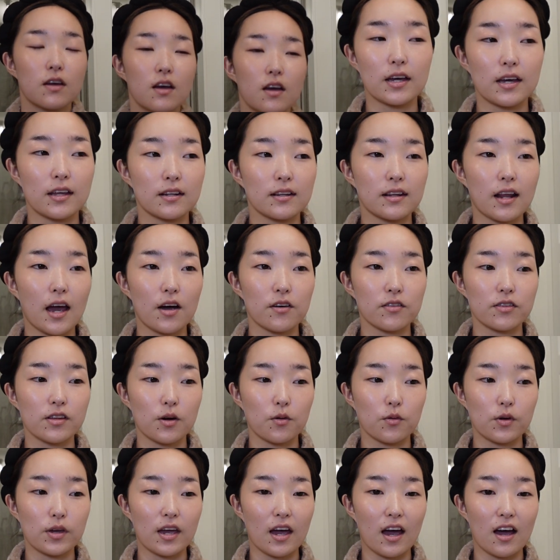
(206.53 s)
And now
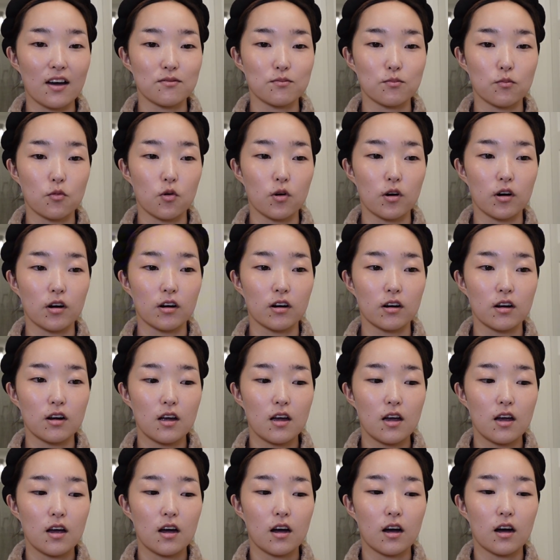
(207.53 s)
that we have more
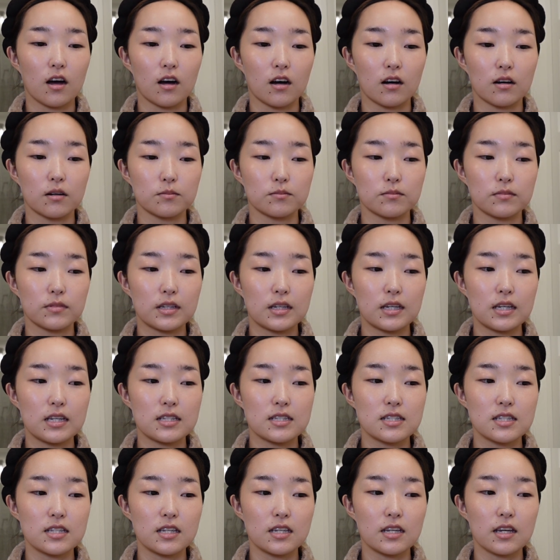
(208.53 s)

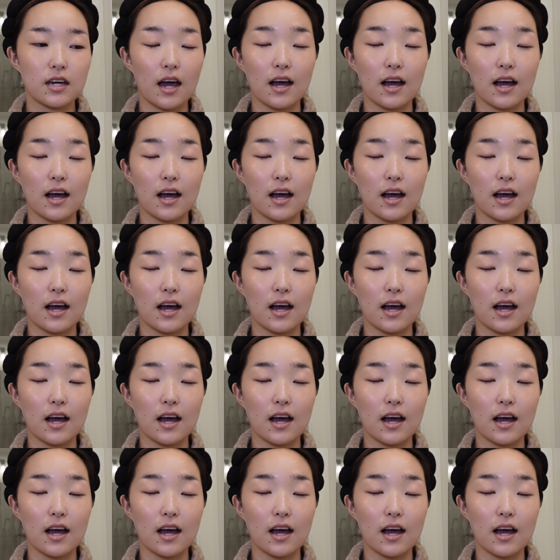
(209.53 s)
easy